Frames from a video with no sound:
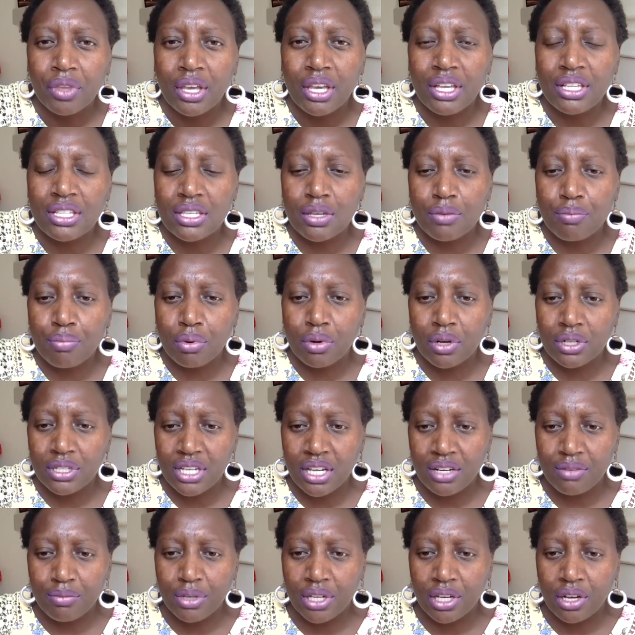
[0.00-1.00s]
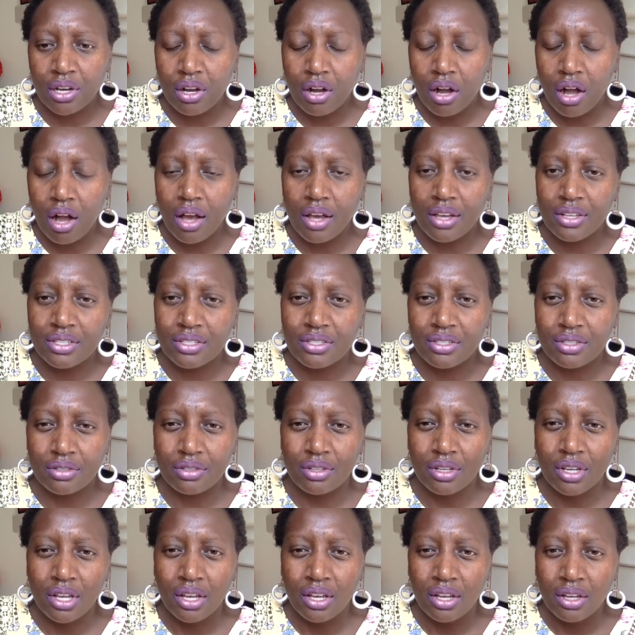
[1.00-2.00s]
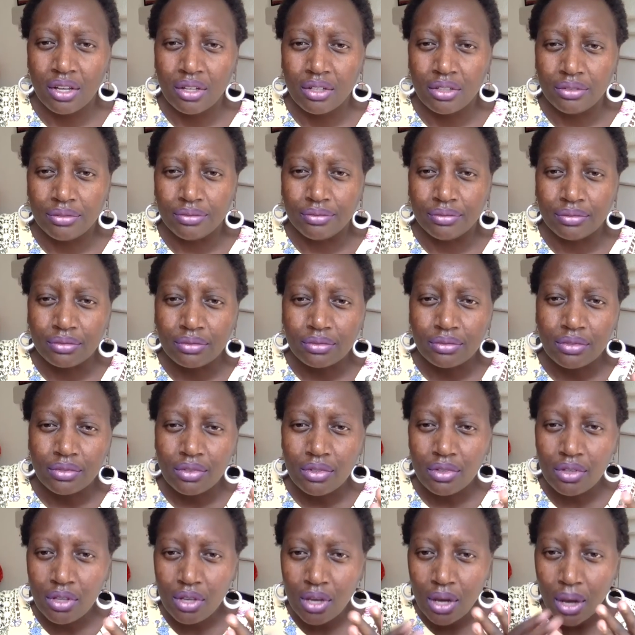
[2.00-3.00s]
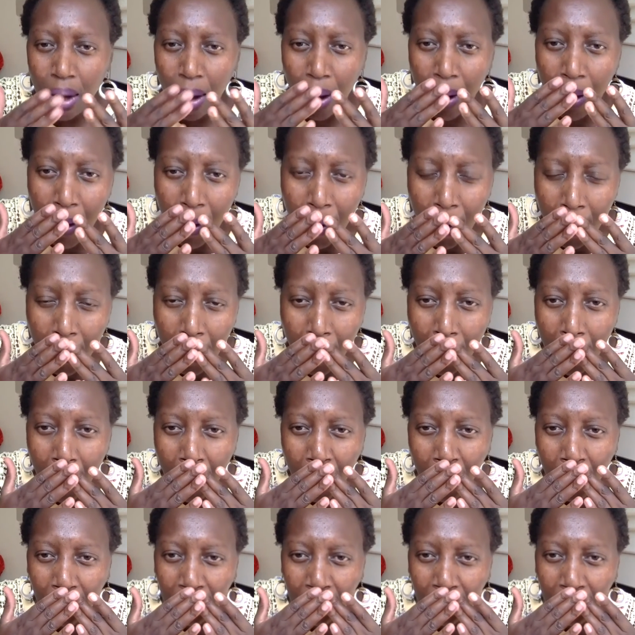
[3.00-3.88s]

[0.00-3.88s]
It's important because, oh,